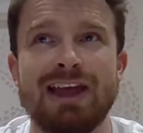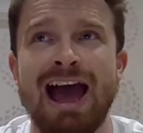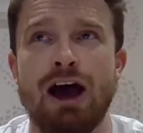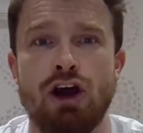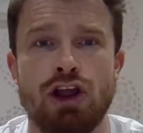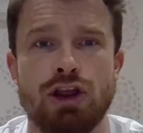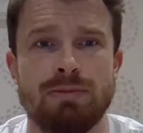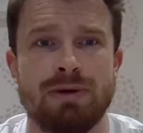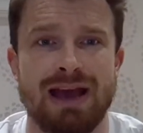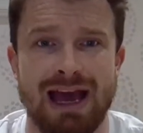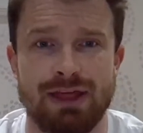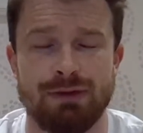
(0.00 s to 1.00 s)
At home
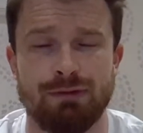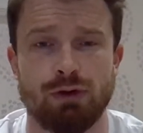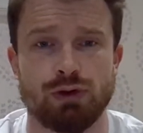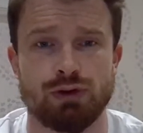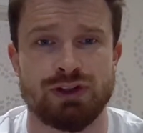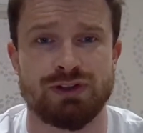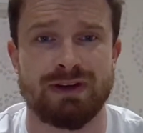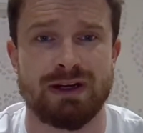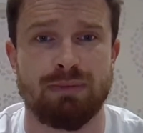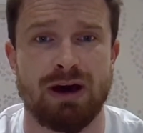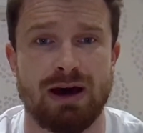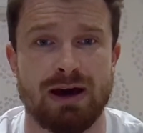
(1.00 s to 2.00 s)
at the Fortress
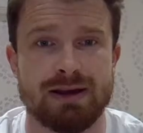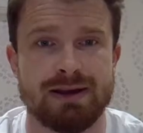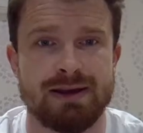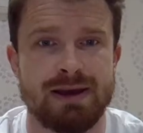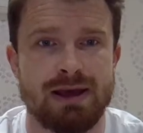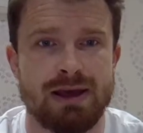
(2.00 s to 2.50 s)
Villa Park.